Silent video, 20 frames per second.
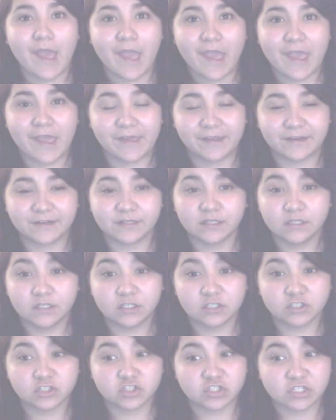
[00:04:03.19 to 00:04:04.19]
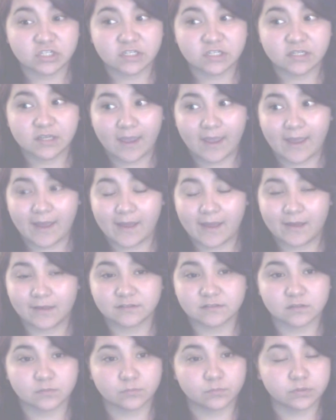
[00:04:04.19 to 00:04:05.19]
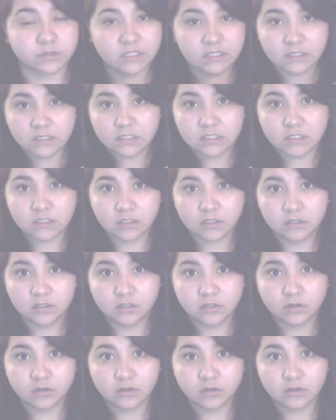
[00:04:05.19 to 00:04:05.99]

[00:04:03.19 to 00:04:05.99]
and she has completely